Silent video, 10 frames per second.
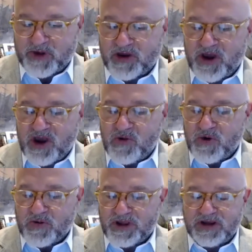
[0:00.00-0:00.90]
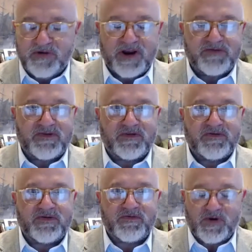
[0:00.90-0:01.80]
but we're really grateful
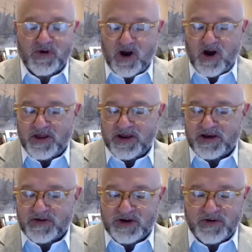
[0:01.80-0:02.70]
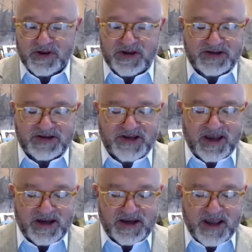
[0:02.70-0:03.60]
for all that you do at the
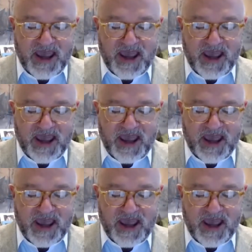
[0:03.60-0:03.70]
Society.